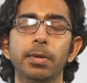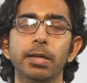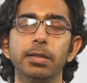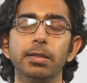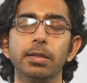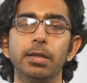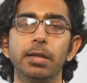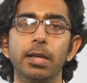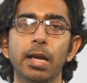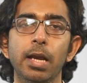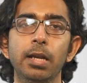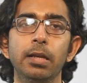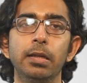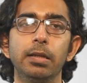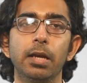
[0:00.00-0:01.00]
medicine
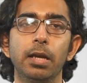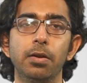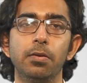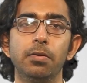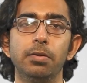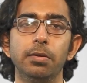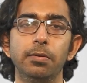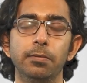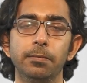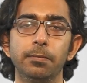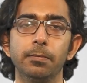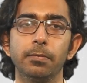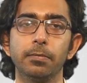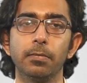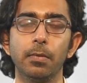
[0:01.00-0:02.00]
can and cannot do.
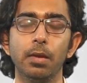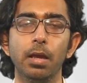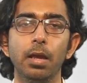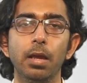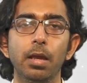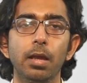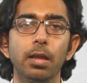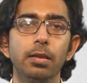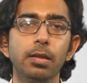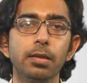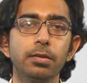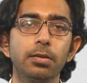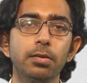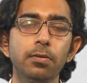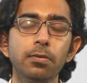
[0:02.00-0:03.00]

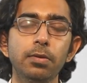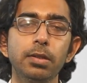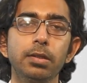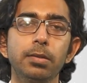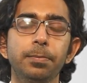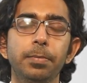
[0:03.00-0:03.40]
Thus, through this